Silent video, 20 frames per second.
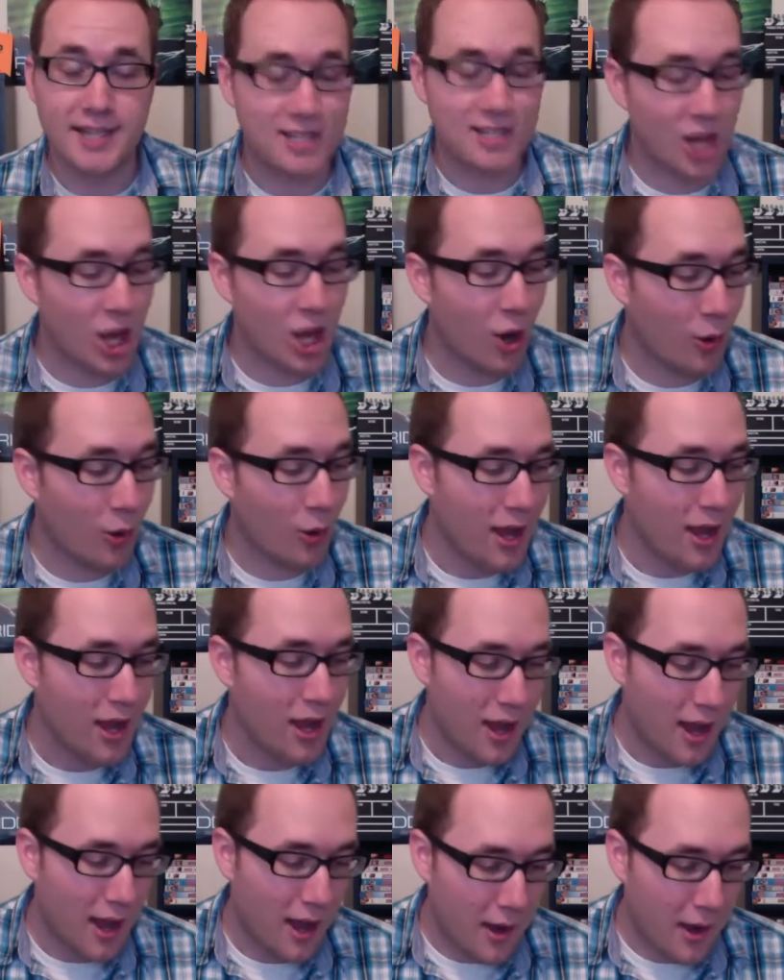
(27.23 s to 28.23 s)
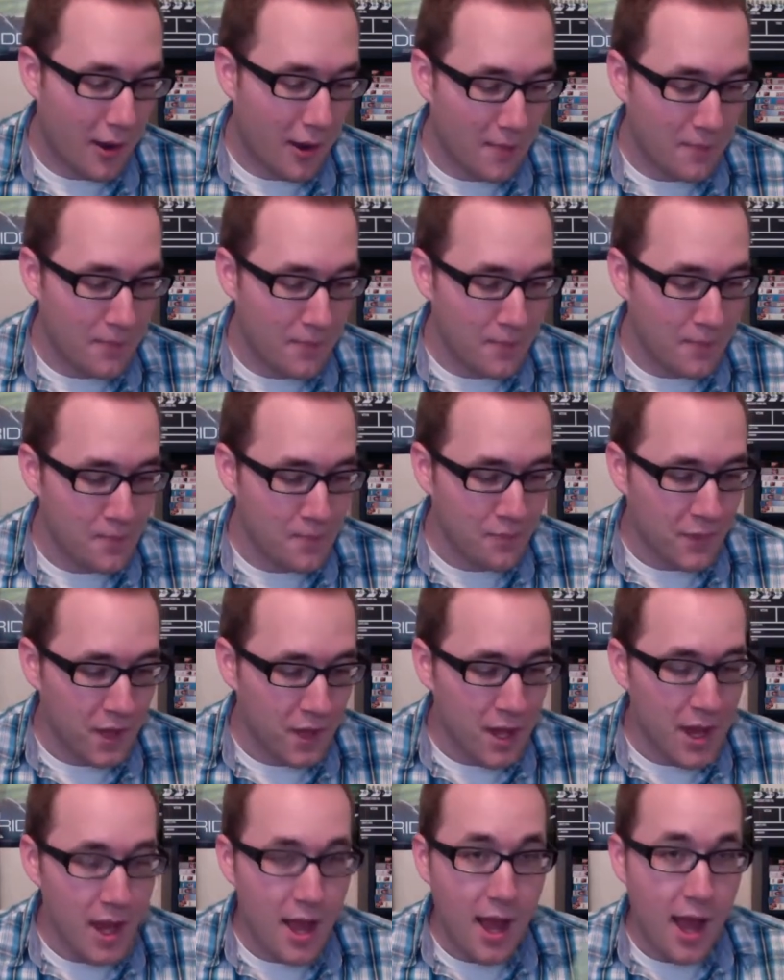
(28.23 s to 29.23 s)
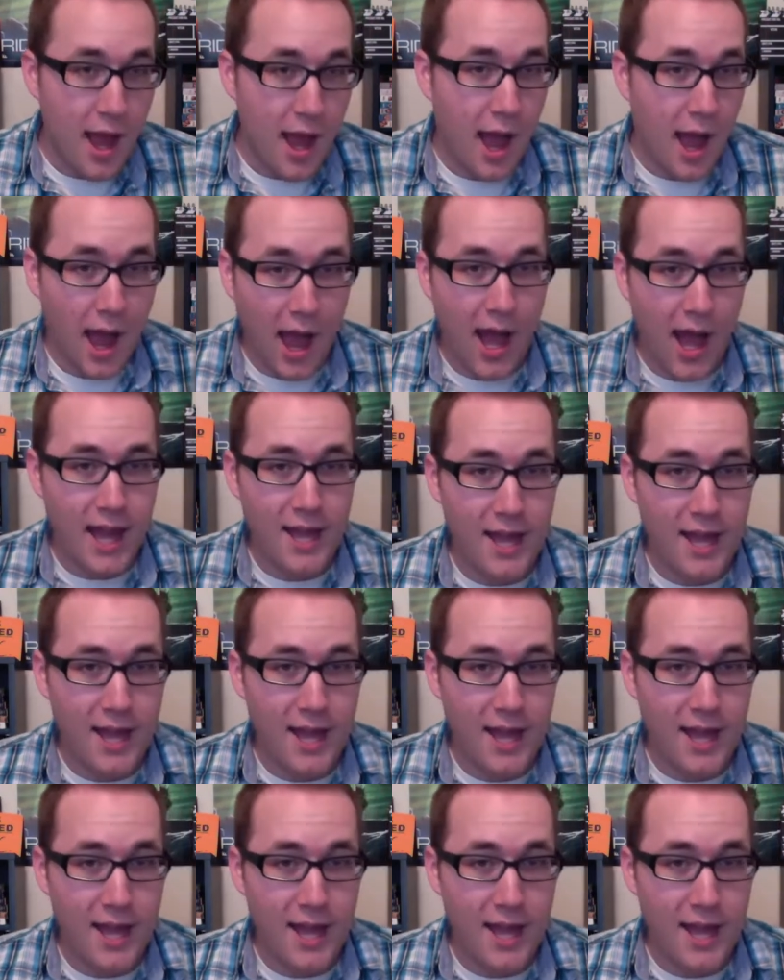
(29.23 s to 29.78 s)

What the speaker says: So, I